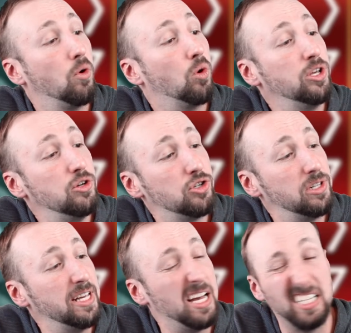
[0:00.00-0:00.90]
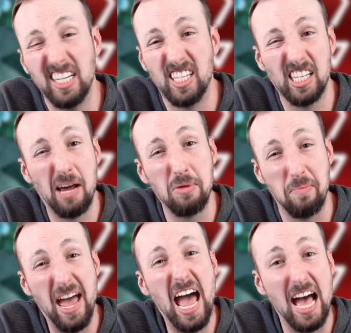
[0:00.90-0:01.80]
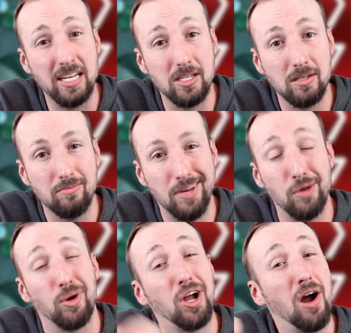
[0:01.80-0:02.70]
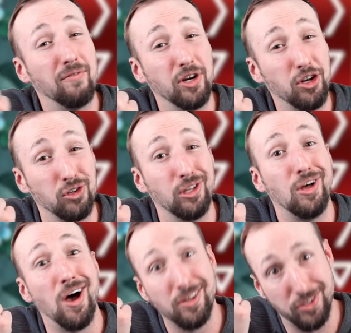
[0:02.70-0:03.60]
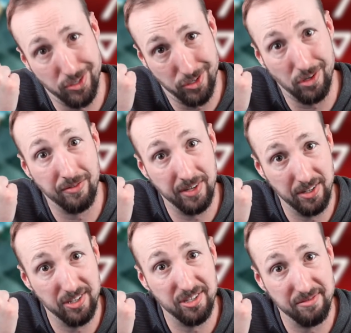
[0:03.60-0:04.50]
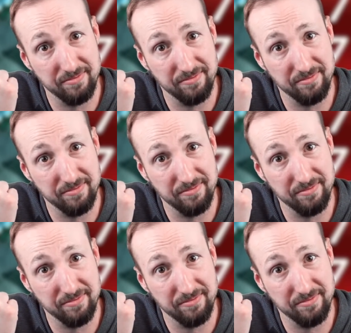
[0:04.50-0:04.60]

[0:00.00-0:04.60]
or usually a decent time to pass and recover your lost servants.